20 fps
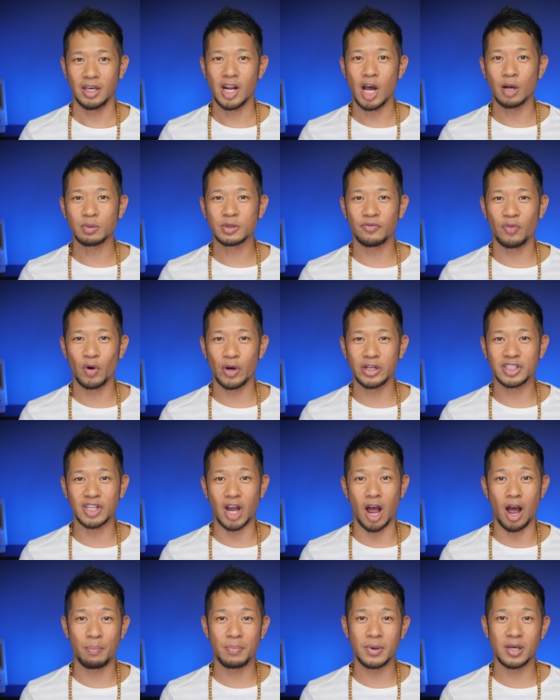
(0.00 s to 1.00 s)
It helps avoid
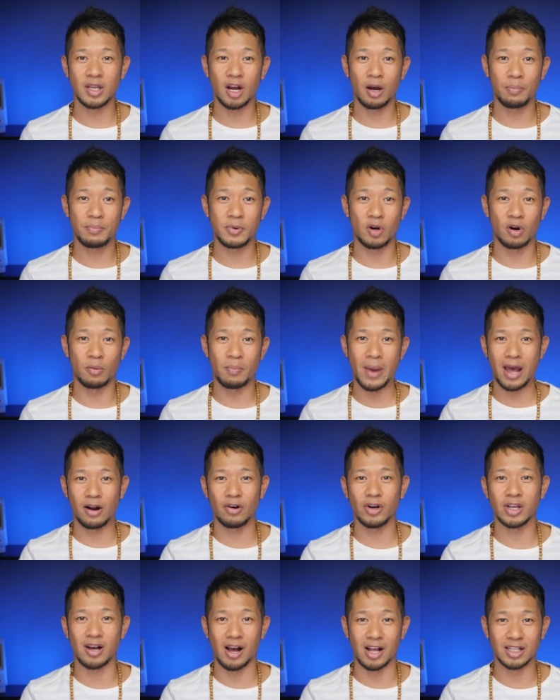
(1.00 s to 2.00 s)
topping up your
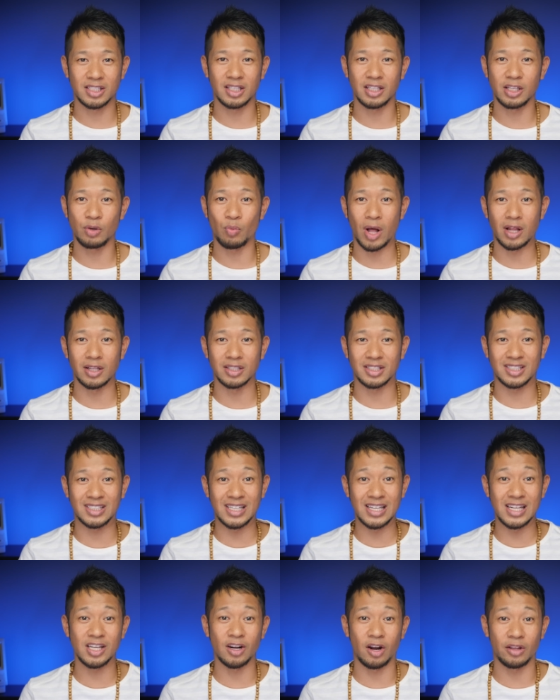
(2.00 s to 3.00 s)
battery constantly while it's
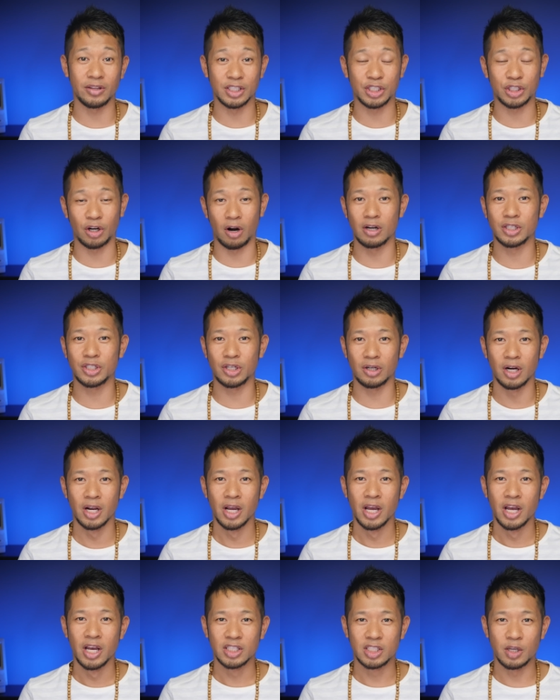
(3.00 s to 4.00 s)
sitting on the charger,
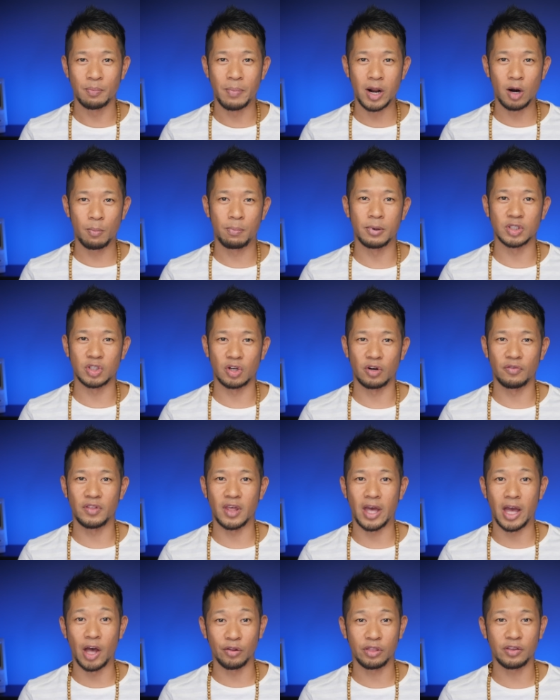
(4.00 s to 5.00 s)
to better preserve
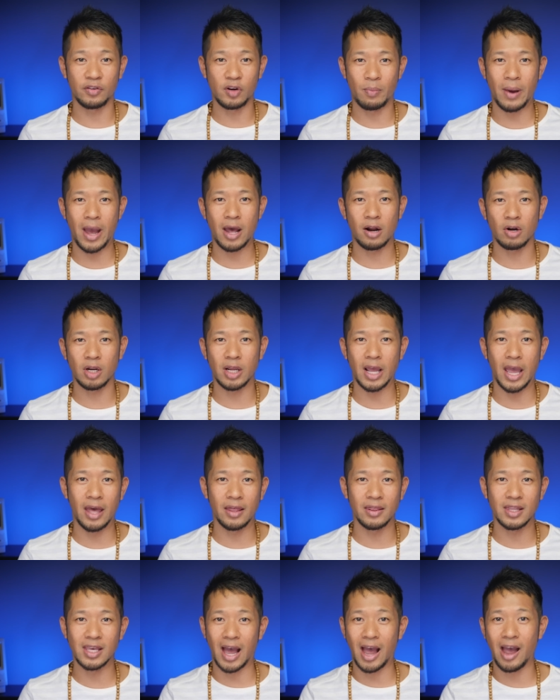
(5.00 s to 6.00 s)
the health of your battery,
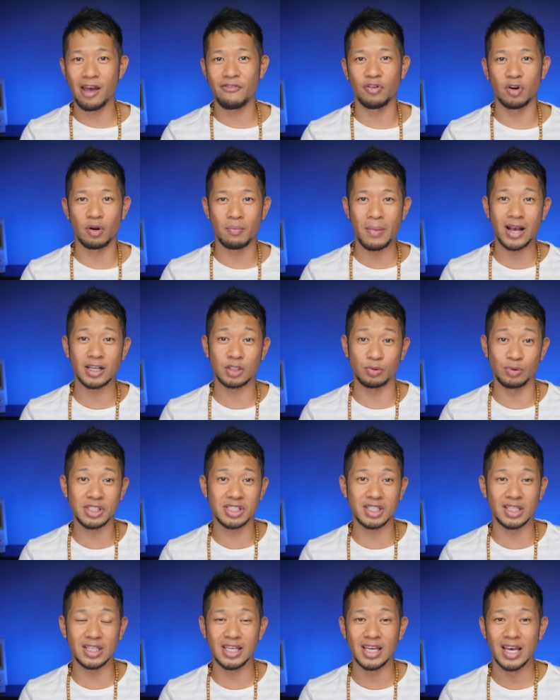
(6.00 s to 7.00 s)
and the iPhone and Macs
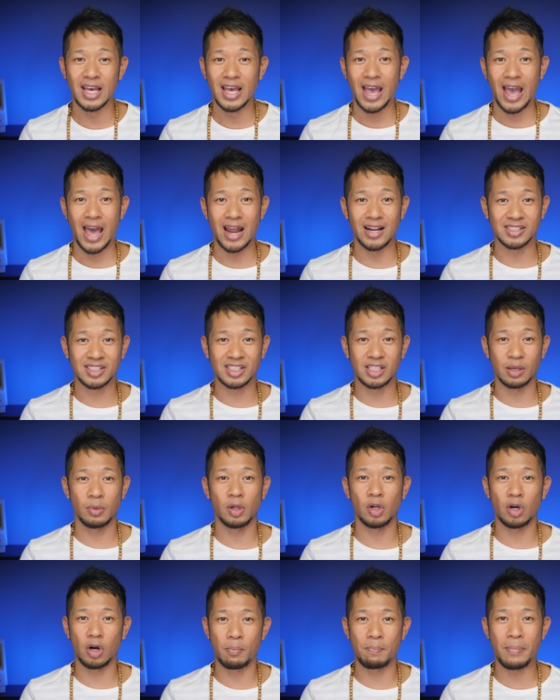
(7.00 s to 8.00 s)
recently had a
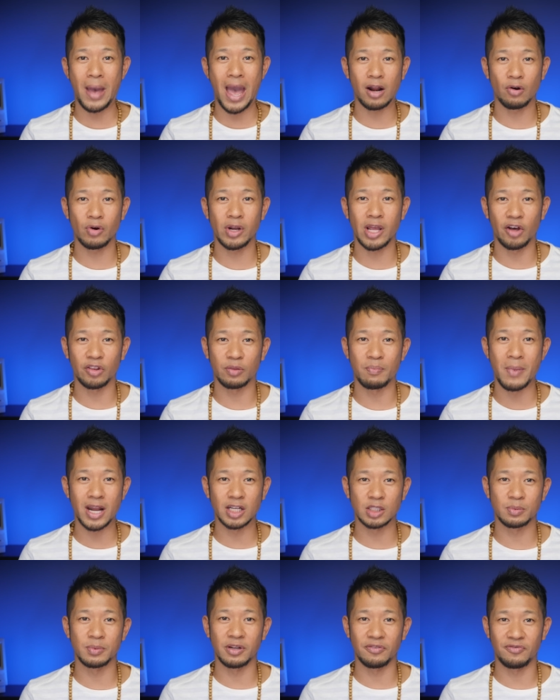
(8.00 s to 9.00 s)
similar battery health
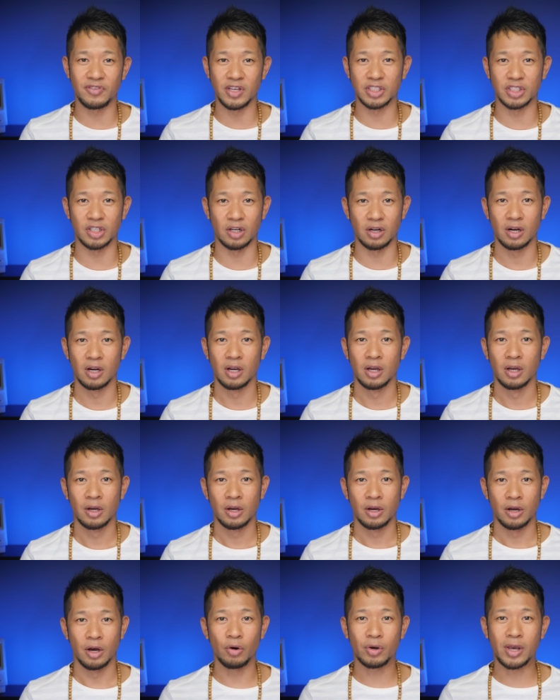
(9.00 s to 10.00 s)
management feature.
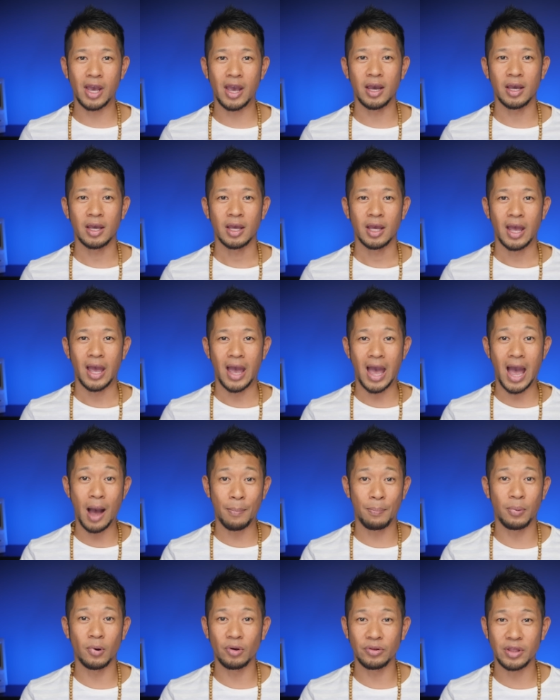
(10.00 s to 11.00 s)
Okay,
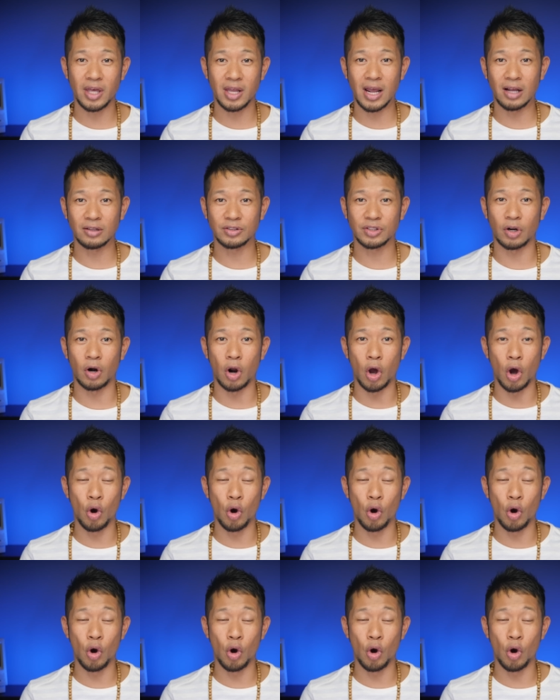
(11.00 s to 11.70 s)
Apple, they announced their